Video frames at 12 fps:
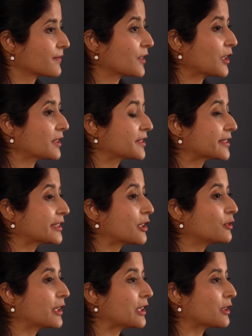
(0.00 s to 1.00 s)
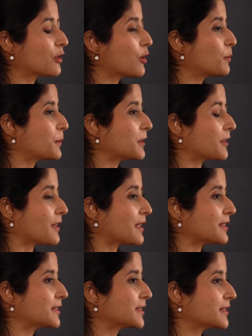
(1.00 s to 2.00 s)
You can slowly open your
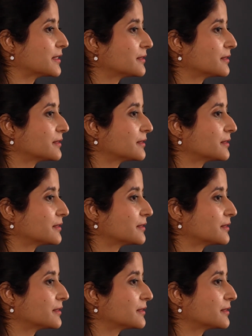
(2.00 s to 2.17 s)
eyes.